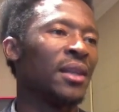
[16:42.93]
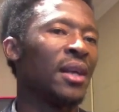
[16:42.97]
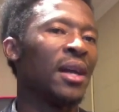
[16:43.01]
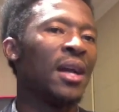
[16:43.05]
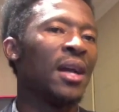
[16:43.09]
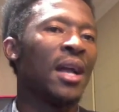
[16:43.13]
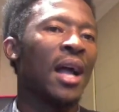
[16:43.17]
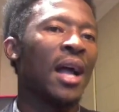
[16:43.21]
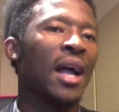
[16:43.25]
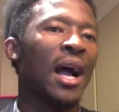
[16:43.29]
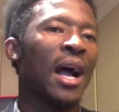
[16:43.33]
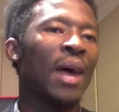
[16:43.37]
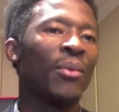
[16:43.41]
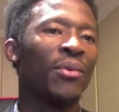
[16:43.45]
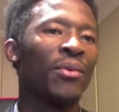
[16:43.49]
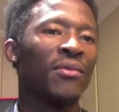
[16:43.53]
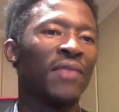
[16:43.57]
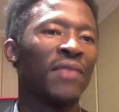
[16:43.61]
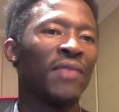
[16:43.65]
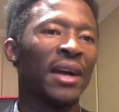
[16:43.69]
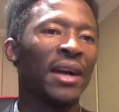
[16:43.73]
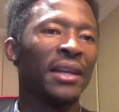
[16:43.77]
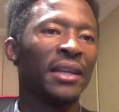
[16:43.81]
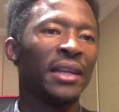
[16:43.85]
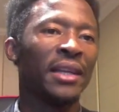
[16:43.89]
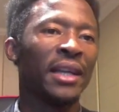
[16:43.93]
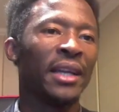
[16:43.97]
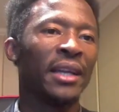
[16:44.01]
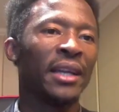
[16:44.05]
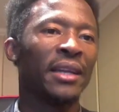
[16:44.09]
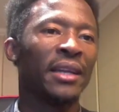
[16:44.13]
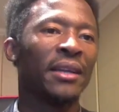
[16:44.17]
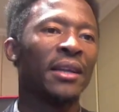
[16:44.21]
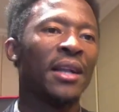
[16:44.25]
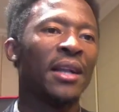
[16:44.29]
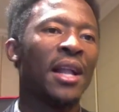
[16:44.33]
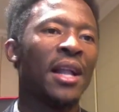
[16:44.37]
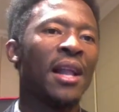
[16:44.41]
And we validate.
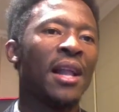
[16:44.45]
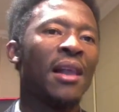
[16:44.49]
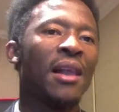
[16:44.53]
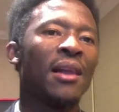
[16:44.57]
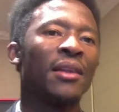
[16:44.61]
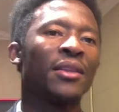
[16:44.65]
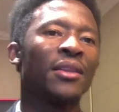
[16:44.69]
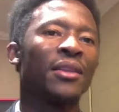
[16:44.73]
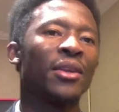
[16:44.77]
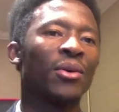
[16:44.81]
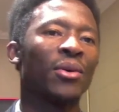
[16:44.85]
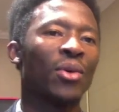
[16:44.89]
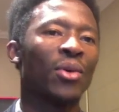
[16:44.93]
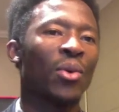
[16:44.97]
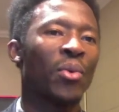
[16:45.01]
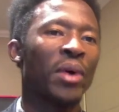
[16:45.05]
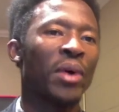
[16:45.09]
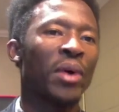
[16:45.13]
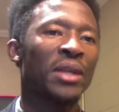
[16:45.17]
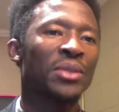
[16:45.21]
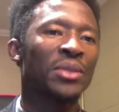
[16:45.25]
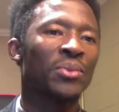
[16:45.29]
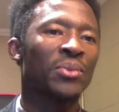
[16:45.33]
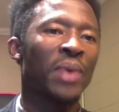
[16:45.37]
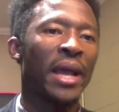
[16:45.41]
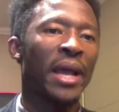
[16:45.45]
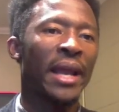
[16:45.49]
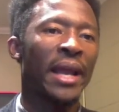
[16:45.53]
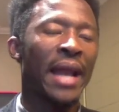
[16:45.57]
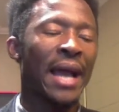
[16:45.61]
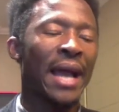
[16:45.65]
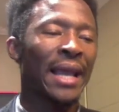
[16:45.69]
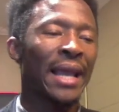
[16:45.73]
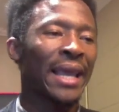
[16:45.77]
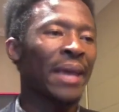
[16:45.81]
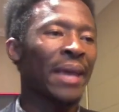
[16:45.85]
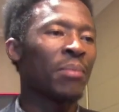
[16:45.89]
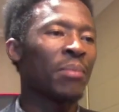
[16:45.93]
The request went
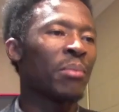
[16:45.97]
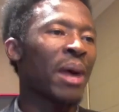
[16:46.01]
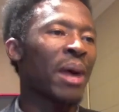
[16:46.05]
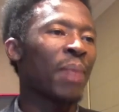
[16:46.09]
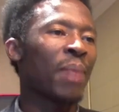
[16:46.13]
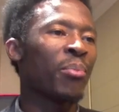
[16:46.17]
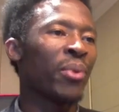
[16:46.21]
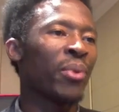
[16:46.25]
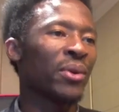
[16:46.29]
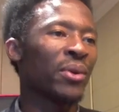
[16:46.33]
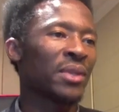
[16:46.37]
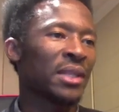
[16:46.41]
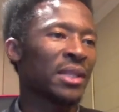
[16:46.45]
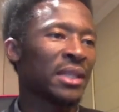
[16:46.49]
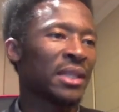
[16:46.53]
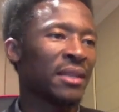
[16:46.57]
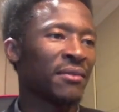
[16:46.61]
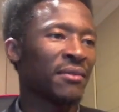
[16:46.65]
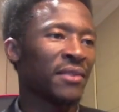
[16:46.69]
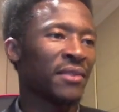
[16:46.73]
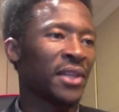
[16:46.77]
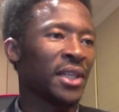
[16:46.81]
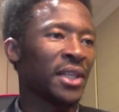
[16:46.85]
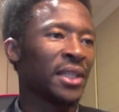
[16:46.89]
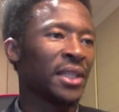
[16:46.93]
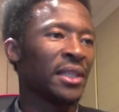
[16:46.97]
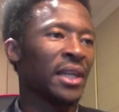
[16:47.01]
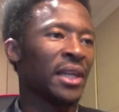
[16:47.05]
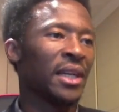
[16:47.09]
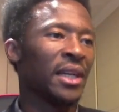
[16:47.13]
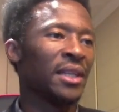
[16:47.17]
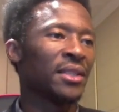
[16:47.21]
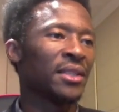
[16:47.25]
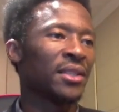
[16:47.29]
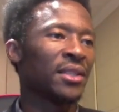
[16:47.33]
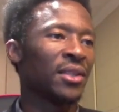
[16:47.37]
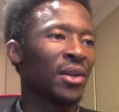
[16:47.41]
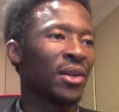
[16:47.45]
and came back positively. There
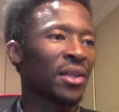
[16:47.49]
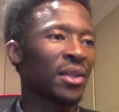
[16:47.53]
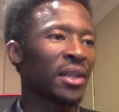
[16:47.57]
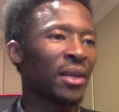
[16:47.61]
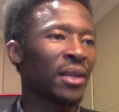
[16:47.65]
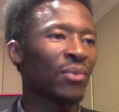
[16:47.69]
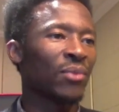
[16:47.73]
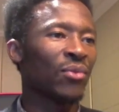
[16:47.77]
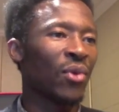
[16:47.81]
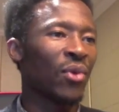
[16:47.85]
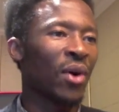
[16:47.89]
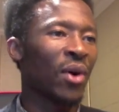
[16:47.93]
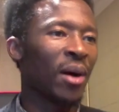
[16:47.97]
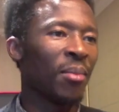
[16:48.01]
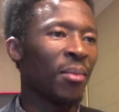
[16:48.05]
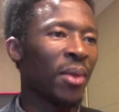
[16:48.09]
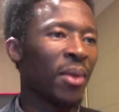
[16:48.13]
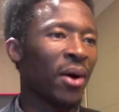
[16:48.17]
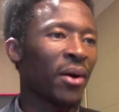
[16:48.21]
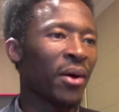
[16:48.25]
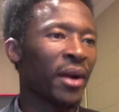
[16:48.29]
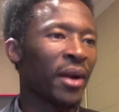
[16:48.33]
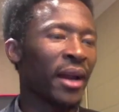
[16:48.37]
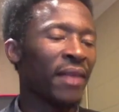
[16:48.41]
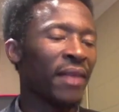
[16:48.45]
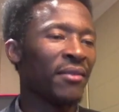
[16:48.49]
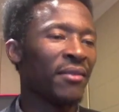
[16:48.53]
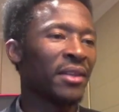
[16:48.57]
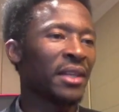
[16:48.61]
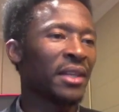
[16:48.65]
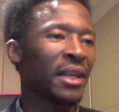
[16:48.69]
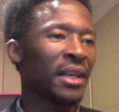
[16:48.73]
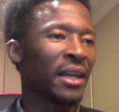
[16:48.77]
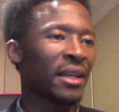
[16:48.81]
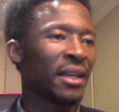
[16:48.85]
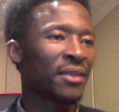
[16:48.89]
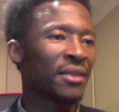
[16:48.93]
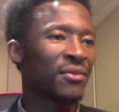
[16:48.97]
is nothing wrong about it.
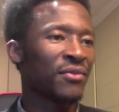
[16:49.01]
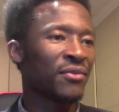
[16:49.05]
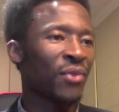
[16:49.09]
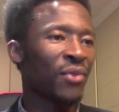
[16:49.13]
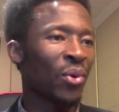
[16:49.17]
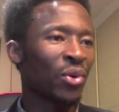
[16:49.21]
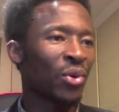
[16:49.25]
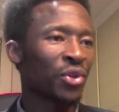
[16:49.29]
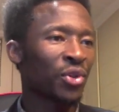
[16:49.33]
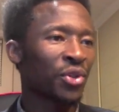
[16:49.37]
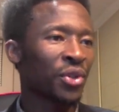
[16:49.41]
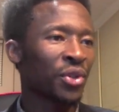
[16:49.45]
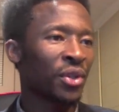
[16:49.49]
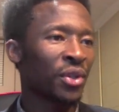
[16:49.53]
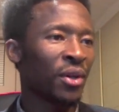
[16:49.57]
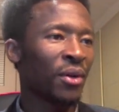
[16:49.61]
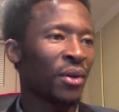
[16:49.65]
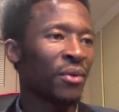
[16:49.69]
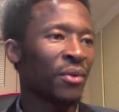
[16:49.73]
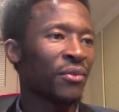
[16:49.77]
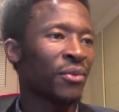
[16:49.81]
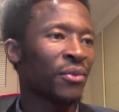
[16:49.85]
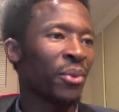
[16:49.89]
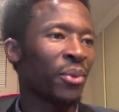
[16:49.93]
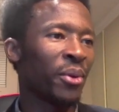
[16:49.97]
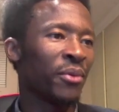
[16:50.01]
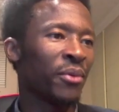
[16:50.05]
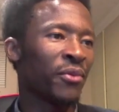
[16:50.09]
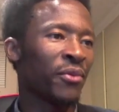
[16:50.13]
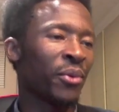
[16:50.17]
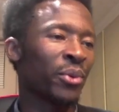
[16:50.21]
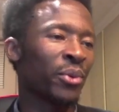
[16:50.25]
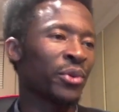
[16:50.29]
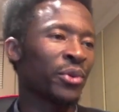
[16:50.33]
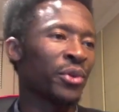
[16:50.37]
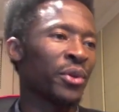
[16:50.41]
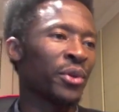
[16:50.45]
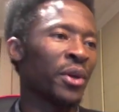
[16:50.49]
Everything is functional, fully
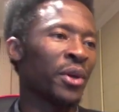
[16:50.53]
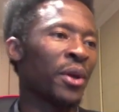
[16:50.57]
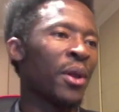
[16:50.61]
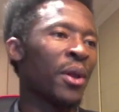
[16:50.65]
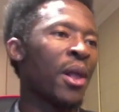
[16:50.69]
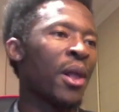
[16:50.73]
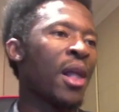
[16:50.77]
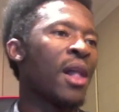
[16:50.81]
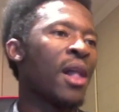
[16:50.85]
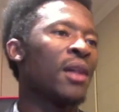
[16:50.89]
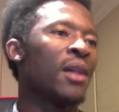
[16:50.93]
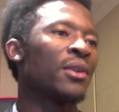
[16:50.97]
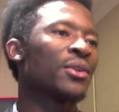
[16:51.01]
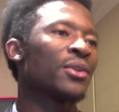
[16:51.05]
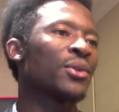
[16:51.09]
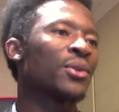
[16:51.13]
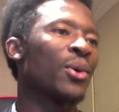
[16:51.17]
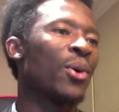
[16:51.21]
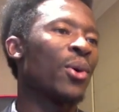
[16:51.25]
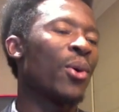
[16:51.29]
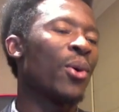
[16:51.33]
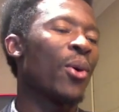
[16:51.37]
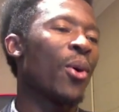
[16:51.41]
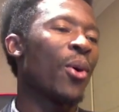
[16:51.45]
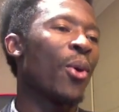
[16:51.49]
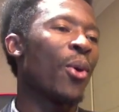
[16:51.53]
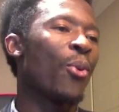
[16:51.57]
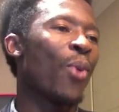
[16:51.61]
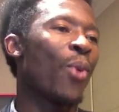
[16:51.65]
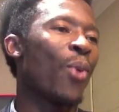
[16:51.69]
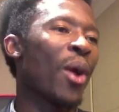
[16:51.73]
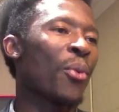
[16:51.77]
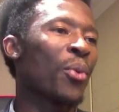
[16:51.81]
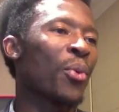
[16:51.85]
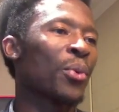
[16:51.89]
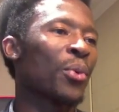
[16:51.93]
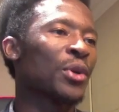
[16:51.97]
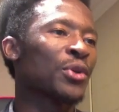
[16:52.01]
functional. So what
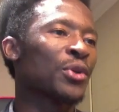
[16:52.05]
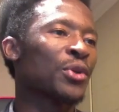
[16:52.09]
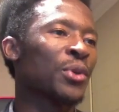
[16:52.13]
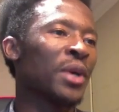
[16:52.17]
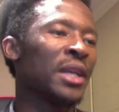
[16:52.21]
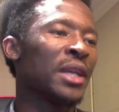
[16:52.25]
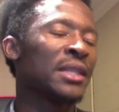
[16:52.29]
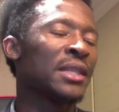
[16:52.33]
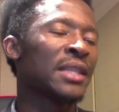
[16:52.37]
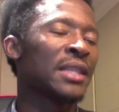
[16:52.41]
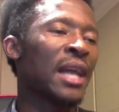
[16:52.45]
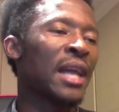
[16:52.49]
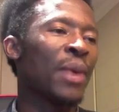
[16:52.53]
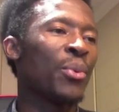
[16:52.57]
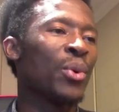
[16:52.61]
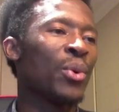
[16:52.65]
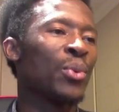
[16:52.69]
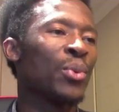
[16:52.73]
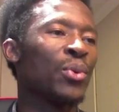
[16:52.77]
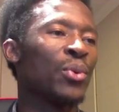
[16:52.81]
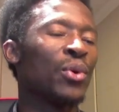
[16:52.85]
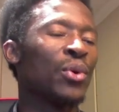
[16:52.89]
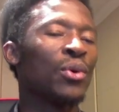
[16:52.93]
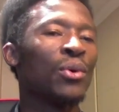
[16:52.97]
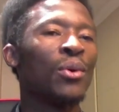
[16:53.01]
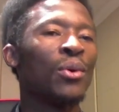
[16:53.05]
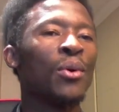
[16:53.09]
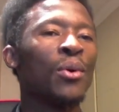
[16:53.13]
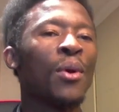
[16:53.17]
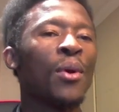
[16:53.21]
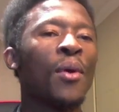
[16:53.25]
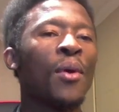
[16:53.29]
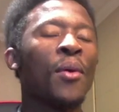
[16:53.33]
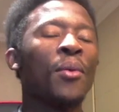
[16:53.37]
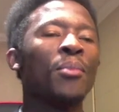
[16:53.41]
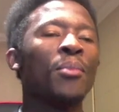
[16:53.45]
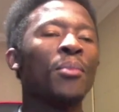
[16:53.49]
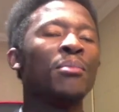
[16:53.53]
we will do is that we will
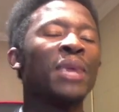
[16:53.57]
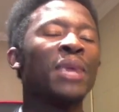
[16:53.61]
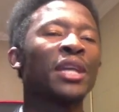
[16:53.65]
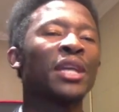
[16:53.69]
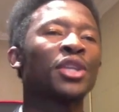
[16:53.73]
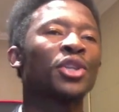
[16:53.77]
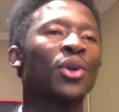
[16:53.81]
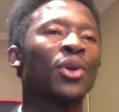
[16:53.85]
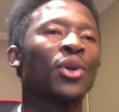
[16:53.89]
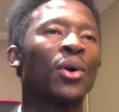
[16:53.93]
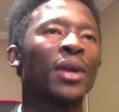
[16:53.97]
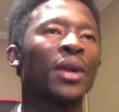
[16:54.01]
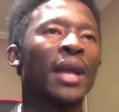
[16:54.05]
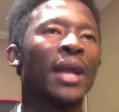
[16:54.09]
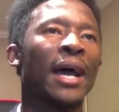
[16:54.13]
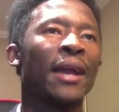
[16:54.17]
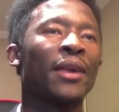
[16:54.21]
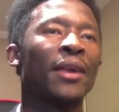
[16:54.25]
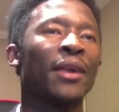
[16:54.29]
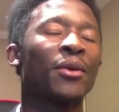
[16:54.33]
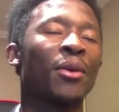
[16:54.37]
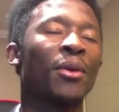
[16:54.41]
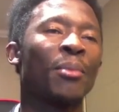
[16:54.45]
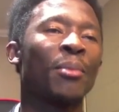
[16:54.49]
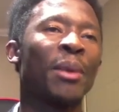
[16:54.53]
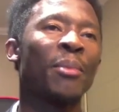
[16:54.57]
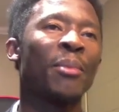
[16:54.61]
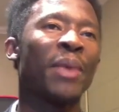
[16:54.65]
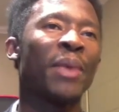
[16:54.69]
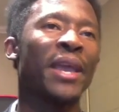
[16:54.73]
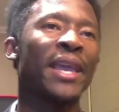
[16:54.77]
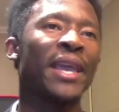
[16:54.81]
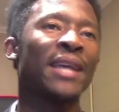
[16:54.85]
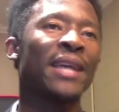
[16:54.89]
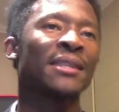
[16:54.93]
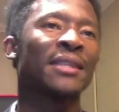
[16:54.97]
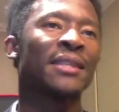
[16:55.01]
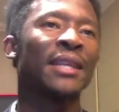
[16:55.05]
make sure that, remember
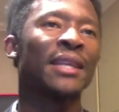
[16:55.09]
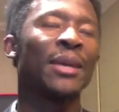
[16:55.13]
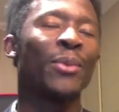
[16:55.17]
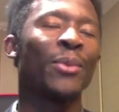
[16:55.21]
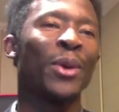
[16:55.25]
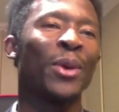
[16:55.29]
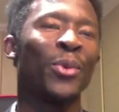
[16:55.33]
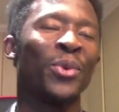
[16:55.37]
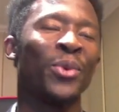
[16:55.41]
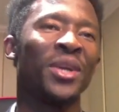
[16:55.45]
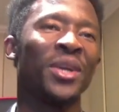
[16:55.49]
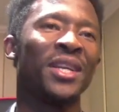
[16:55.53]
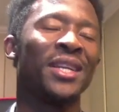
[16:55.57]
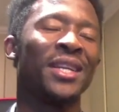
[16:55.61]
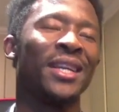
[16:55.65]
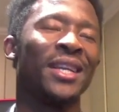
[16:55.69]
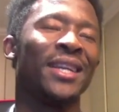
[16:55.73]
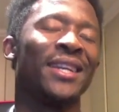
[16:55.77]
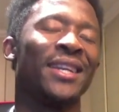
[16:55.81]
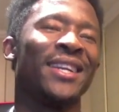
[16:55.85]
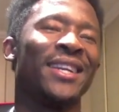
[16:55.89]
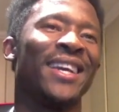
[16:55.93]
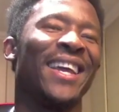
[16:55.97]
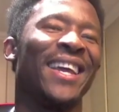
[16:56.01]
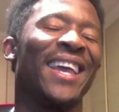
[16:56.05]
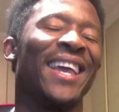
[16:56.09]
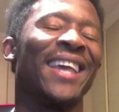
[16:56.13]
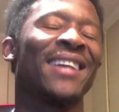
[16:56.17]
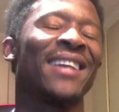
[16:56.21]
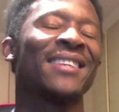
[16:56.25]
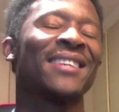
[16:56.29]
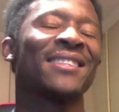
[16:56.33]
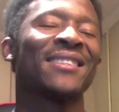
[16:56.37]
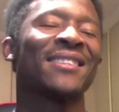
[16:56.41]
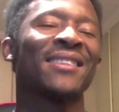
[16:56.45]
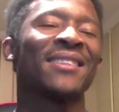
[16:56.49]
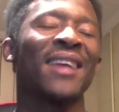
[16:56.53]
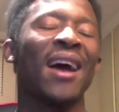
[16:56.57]
yesterday when we did the
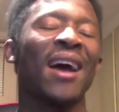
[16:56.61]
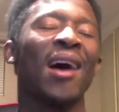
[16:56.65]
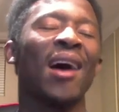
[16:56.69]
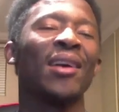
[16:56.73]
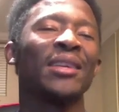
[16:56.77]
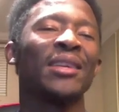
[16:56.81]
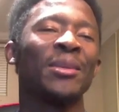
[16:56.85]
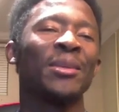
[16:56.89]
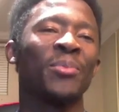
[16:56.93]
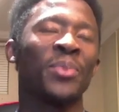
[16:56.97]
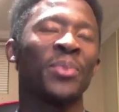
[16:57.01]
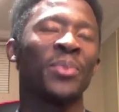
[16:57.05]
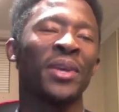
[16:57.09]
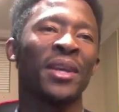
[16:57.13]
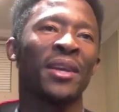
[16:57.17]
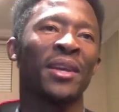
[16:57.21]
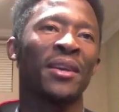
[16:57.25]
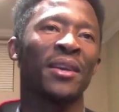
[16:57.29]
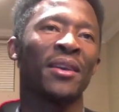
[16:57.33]
XRDP